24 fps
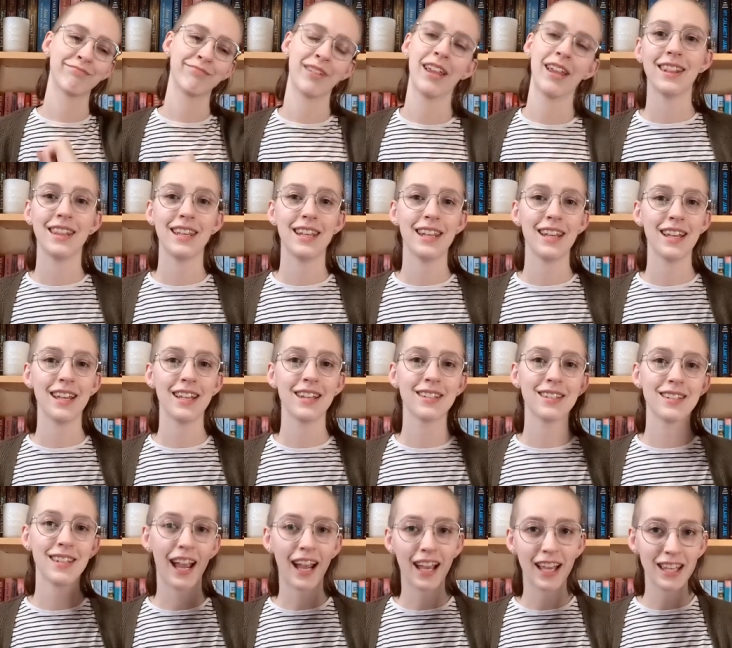The
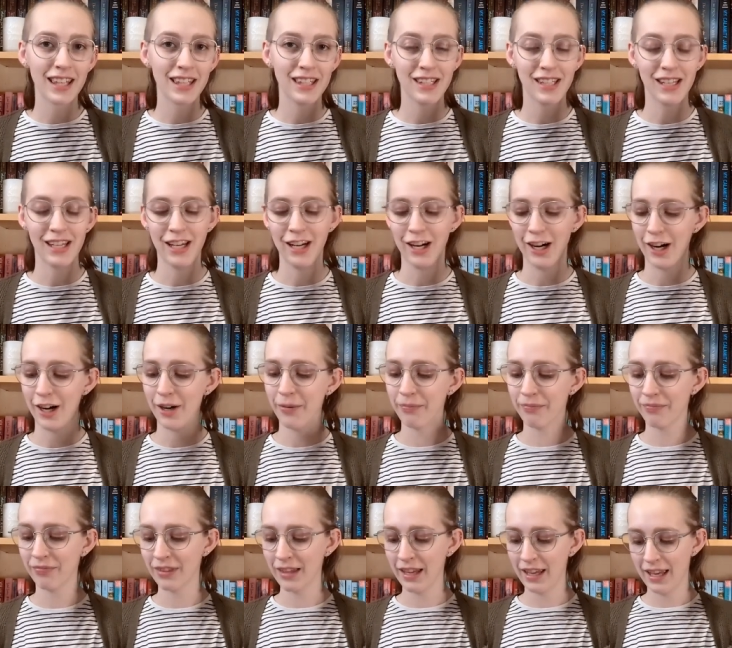second tier
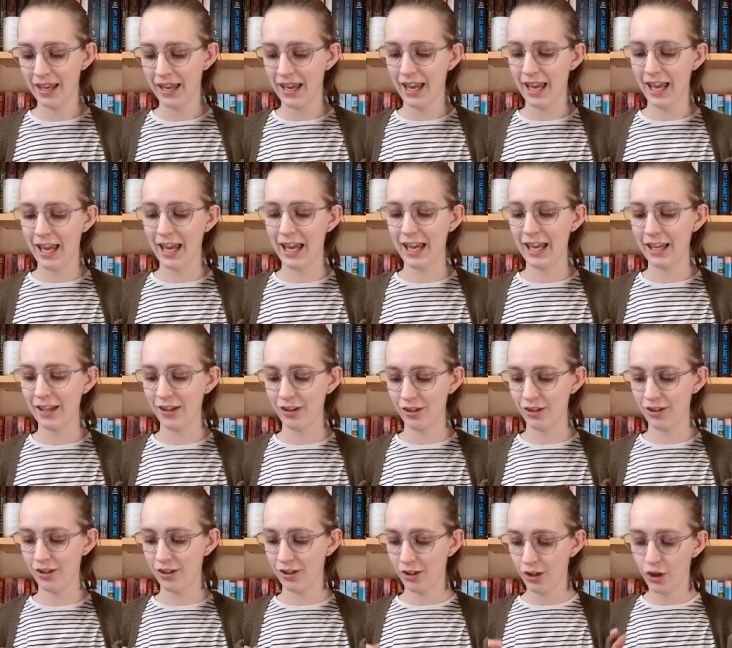
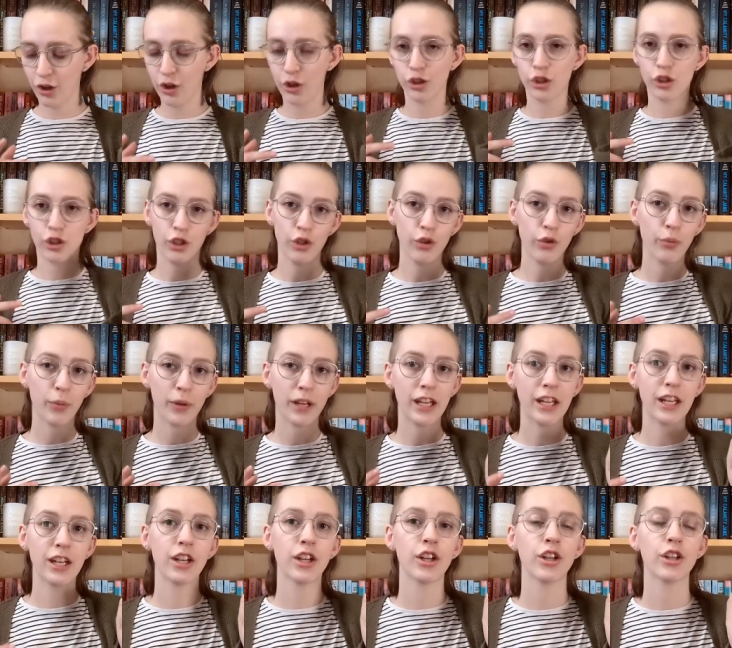is to
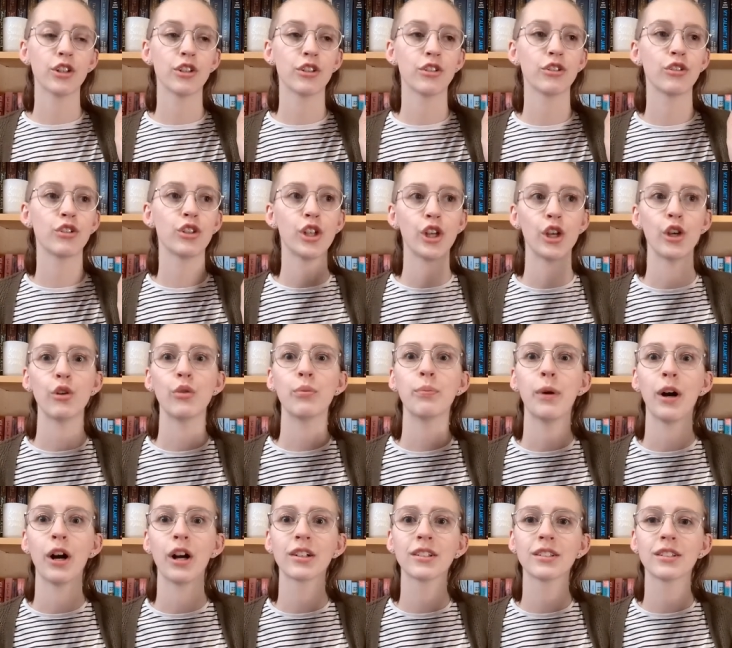read two
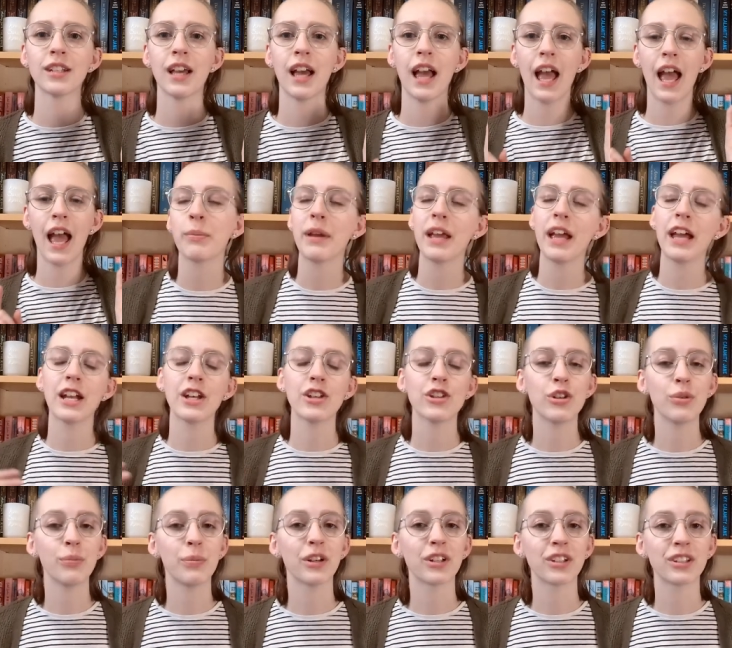books. It could be any
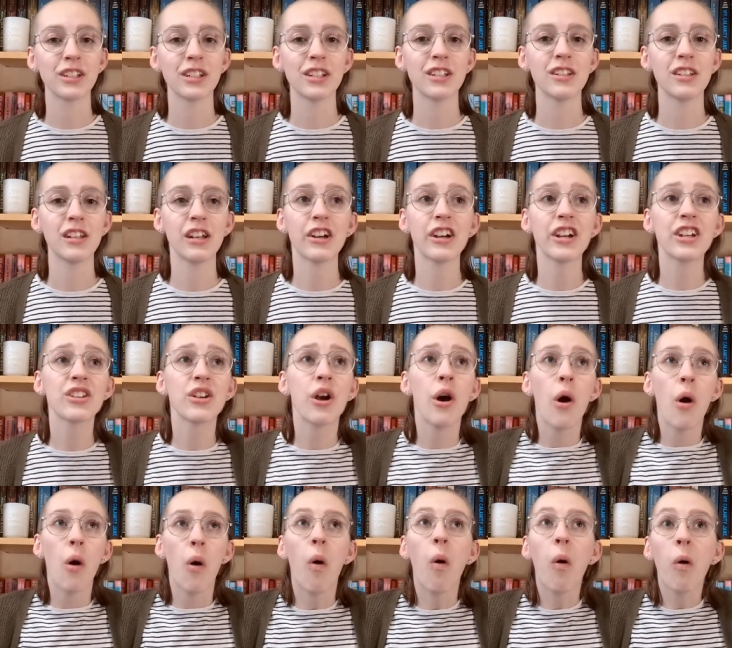two books in a series,
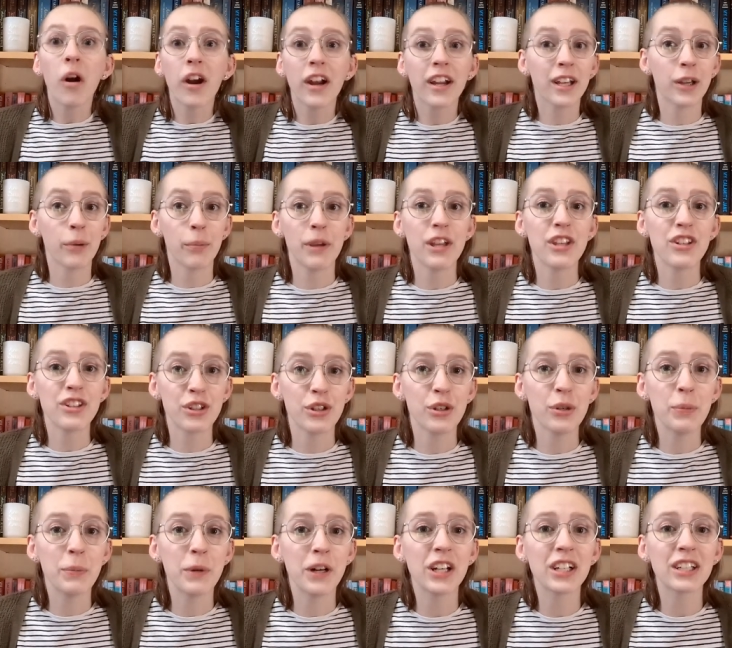or it could be
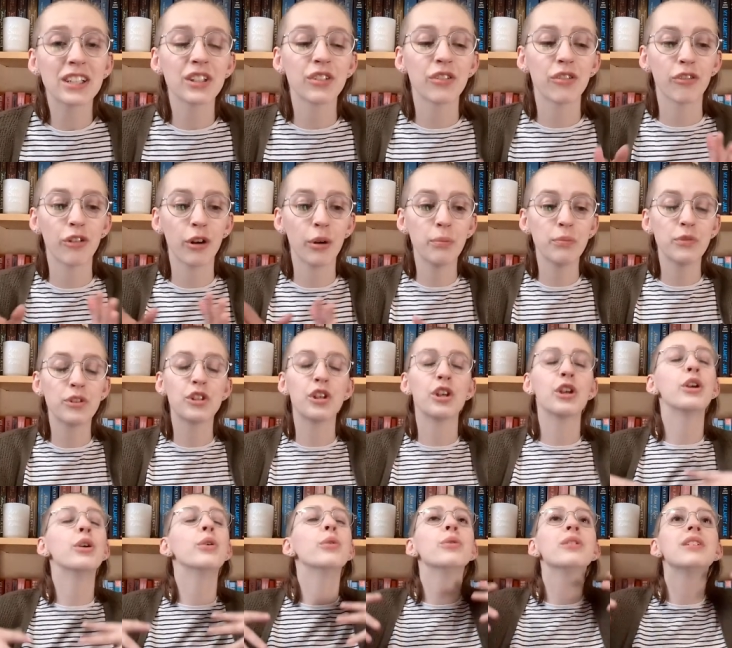two books from
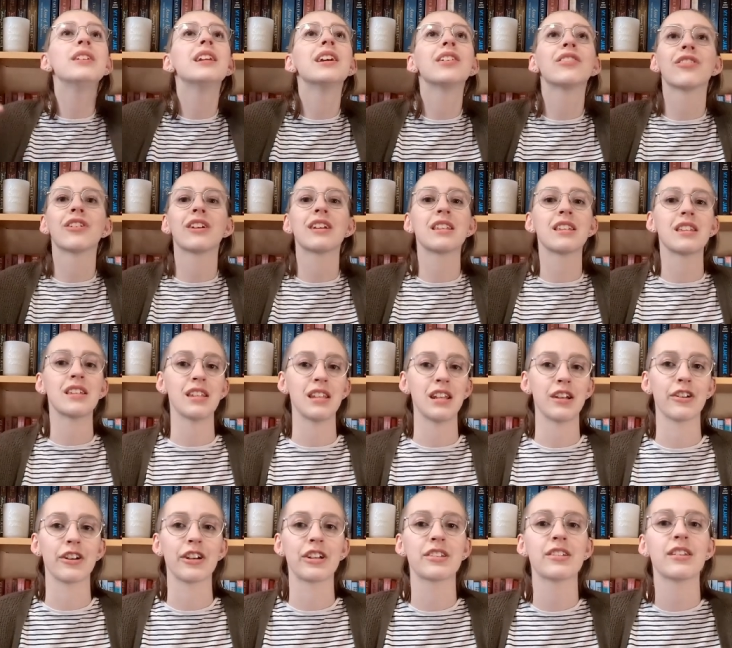two different
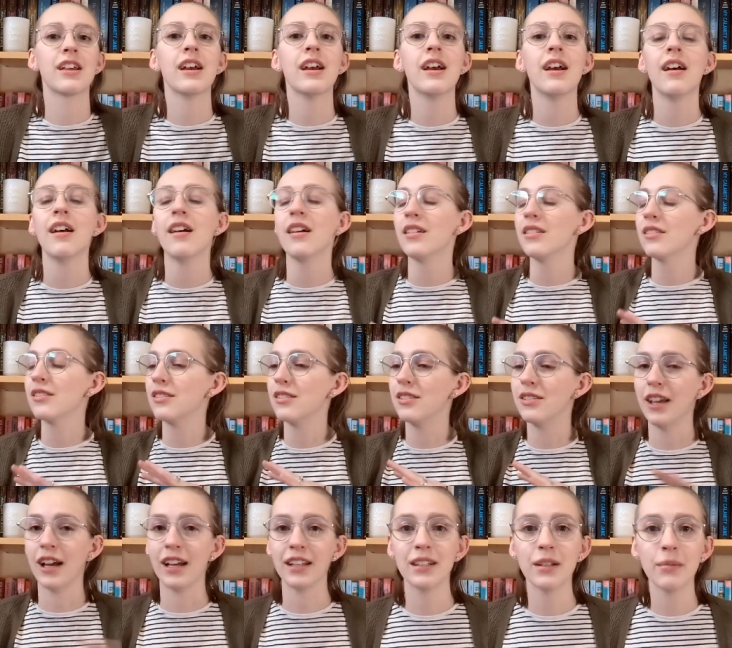series.
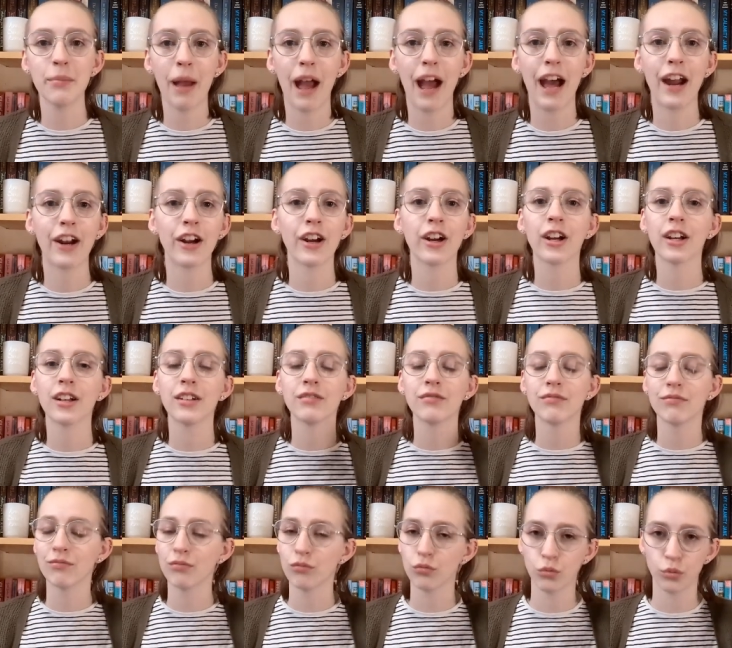Doesn't matter,
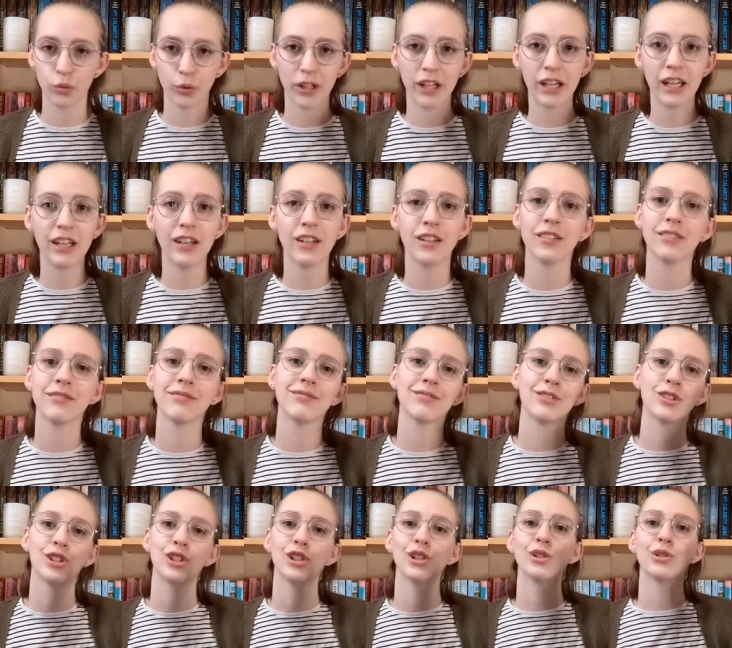read
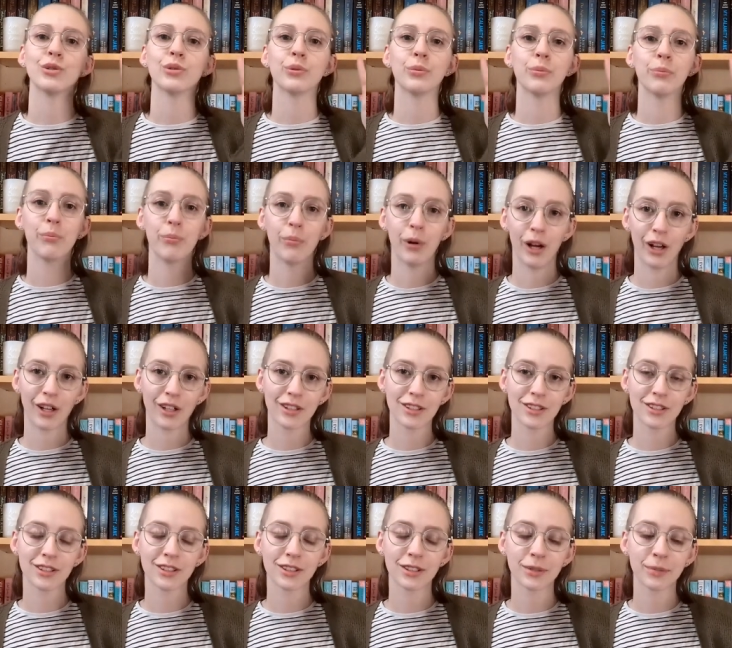two
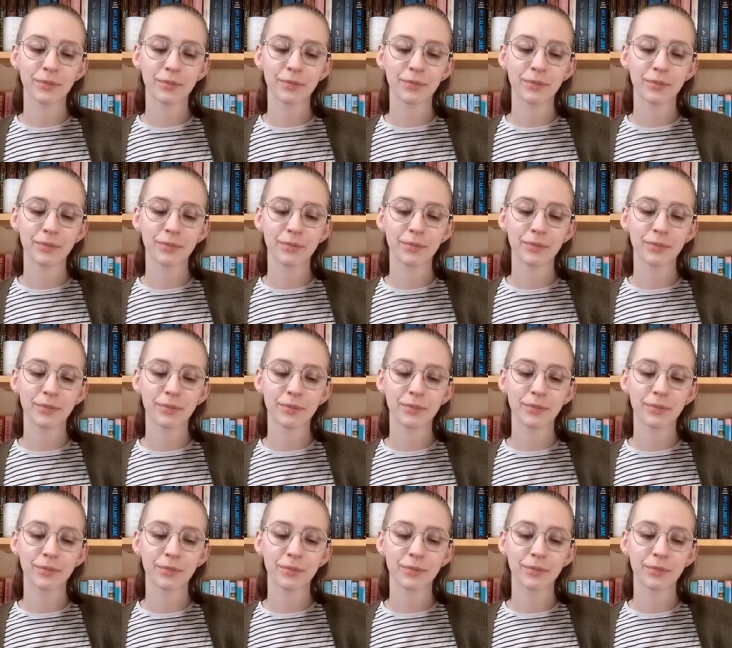books.